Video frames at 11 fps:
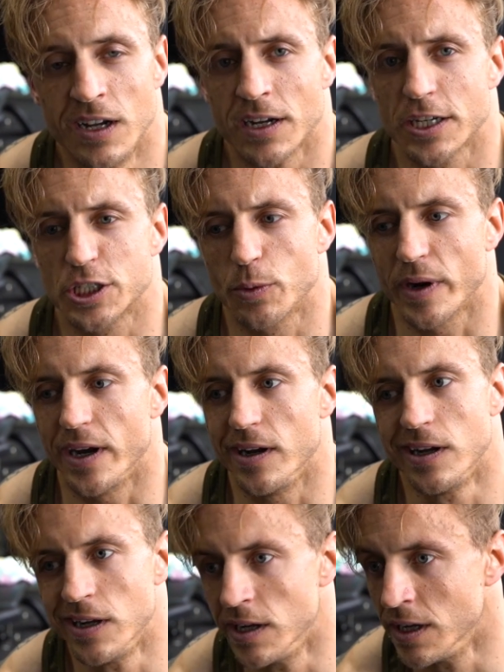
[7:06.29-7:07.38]
Because you wanna
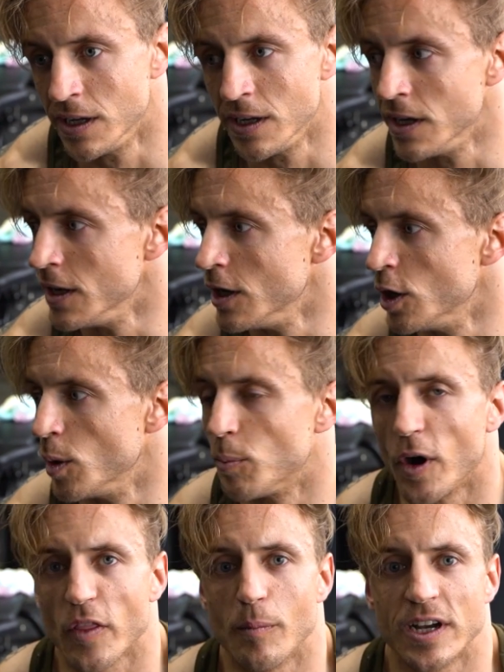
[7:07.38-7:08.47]

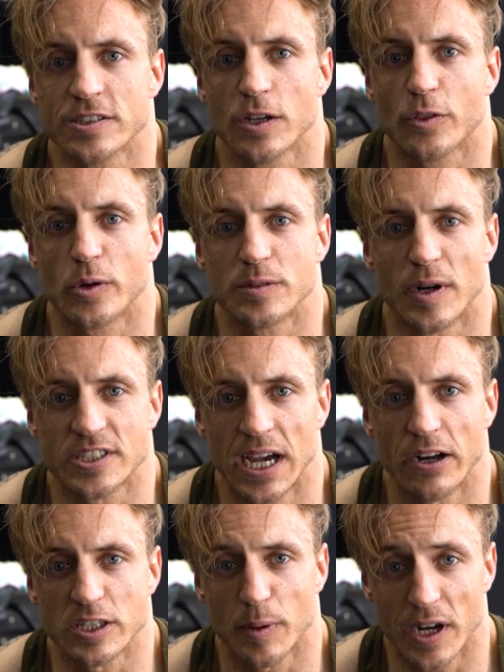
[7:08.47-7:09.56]
put the muscle through as much
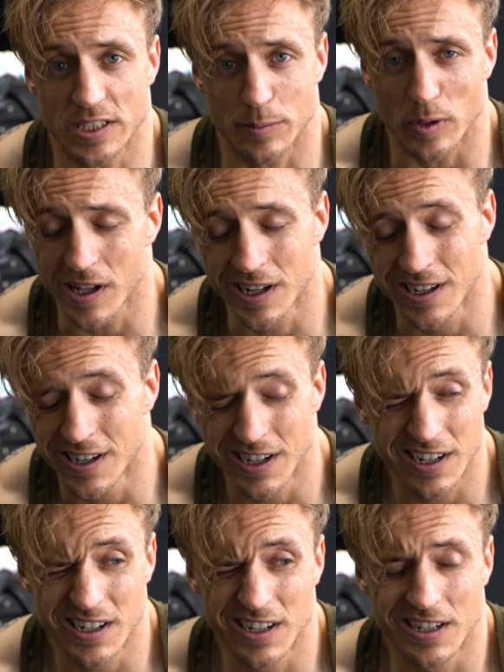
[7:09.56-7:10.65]
hell as possible
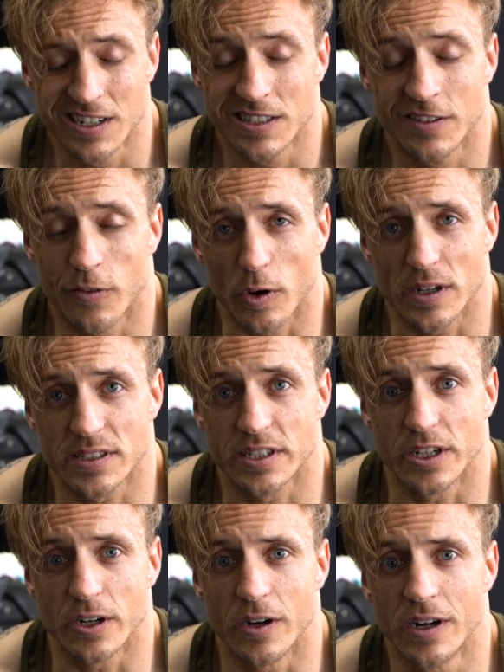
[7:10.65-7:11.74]
for it
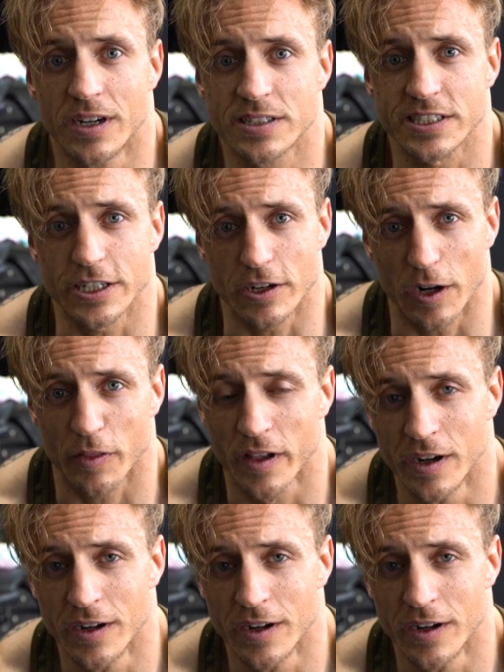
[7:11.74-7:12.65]
to see growth.